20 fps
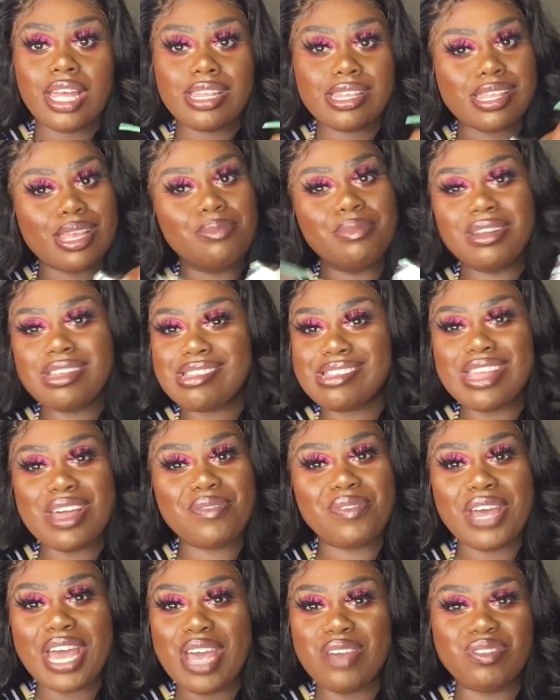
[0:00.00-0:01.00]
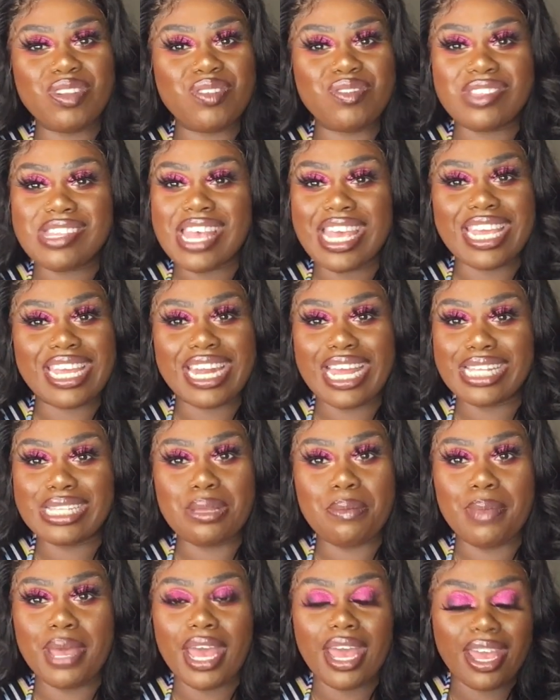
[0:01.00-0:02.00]
Some of the stuff I haven't even taken out
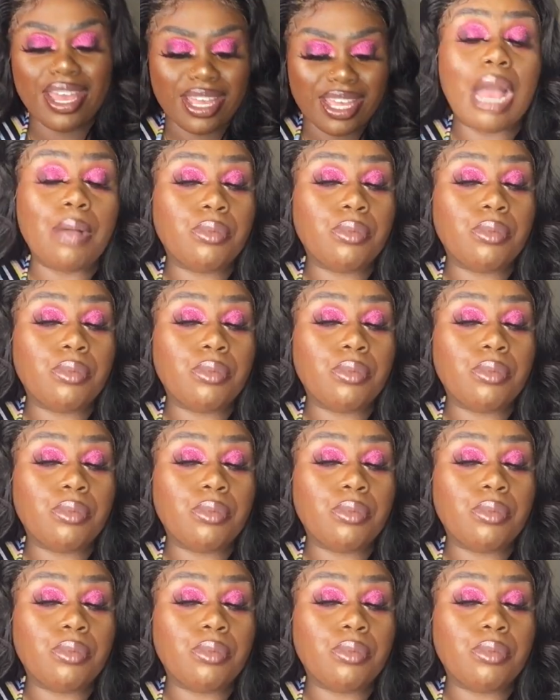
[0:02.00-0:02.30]
the bag.